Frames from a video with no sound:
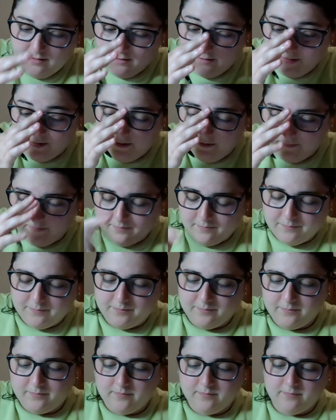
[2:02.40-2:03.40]
Okay,
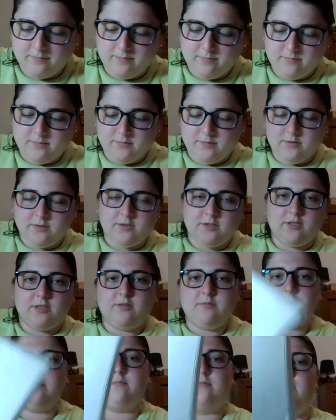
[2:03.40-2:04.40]

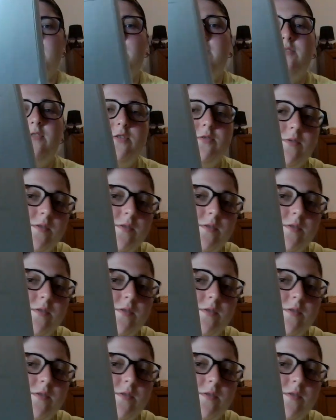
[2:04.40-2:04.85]
so there's our first